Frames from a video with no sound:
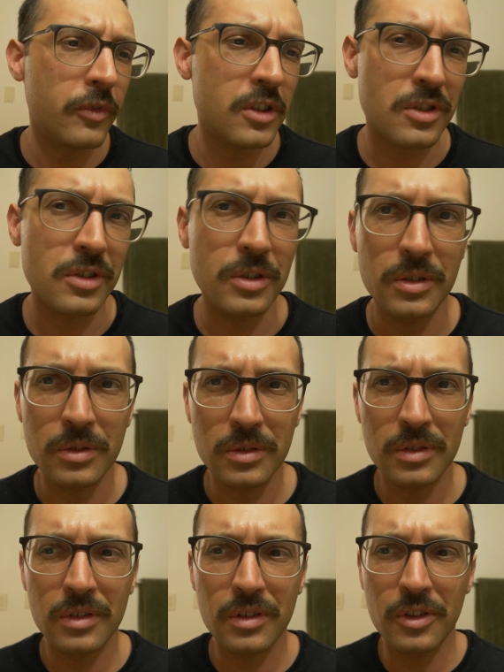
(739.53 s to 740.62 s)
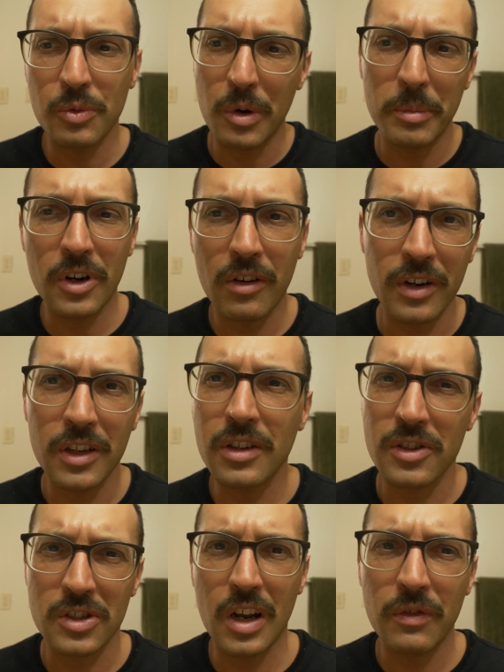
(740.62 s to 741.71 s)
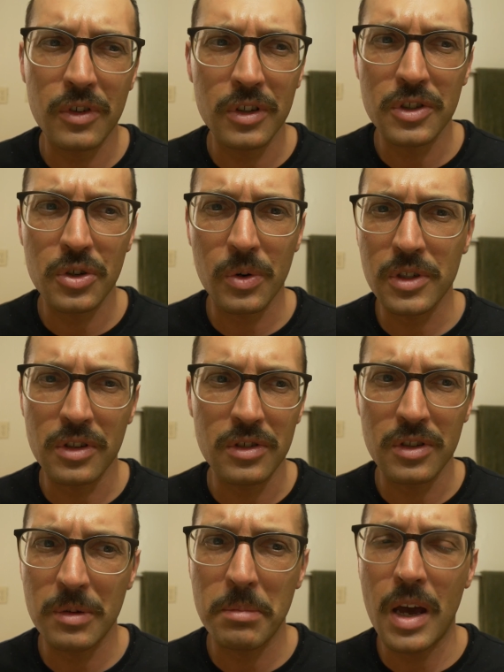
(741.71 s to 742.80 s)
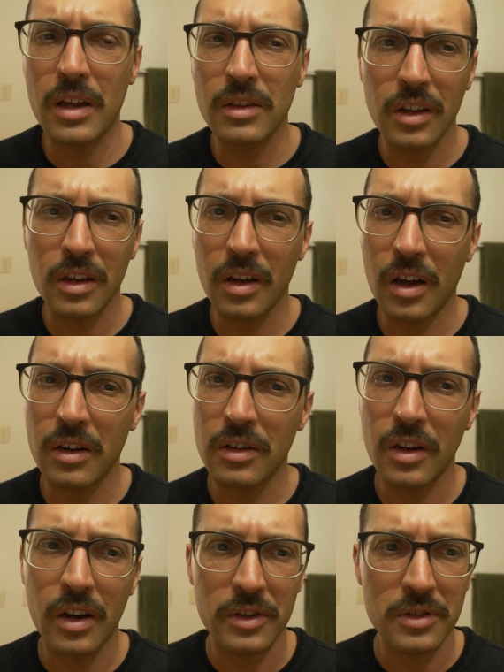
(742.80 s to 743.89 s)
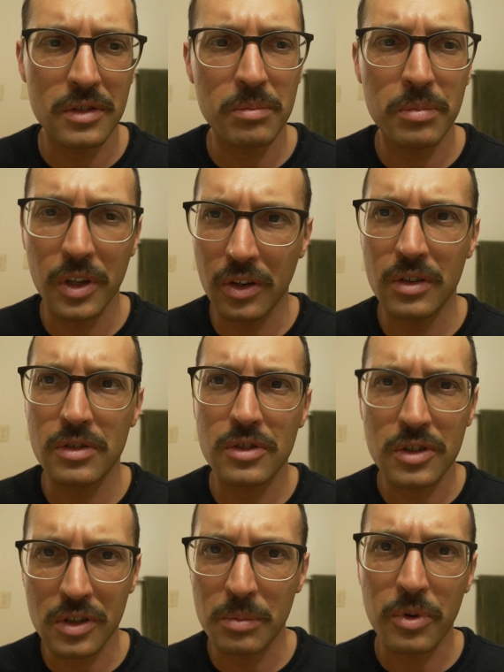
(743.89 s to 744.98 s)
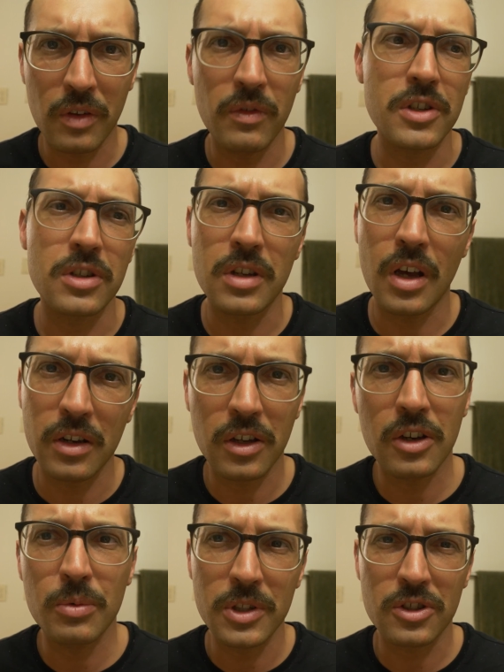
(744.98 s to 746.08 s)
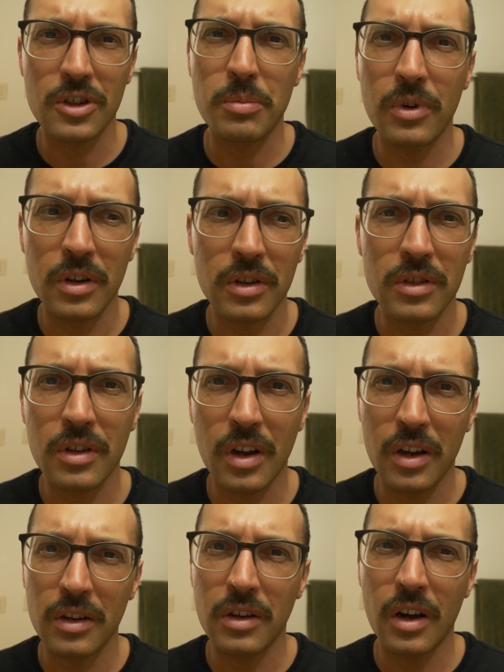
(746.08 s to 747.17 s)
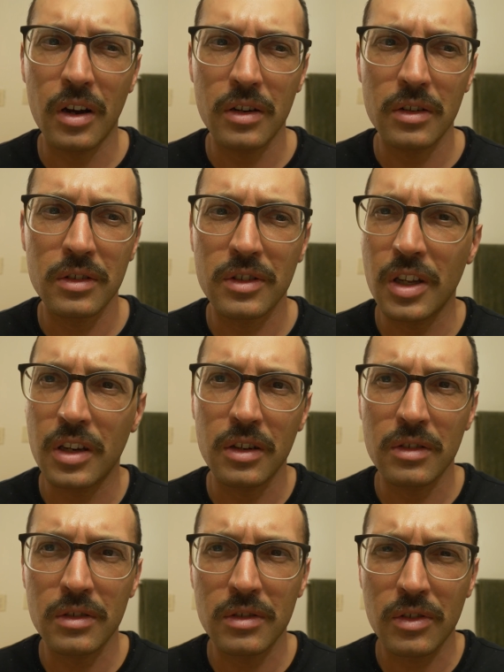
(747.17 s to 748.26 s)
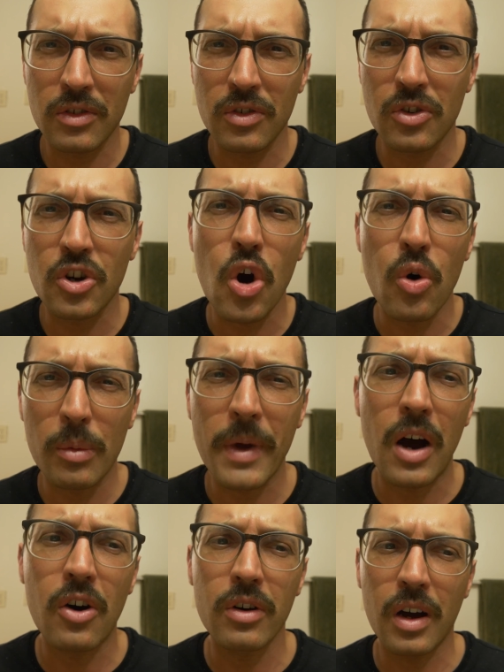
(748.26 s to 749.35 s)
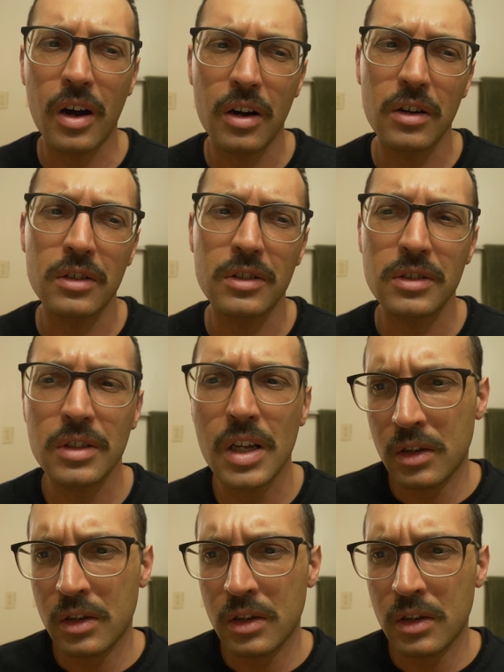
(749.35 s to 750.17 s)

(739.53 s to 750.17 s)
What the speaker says: So the woman already doesn't have good choices in men, and because she previously had a kid with someone and didn't go about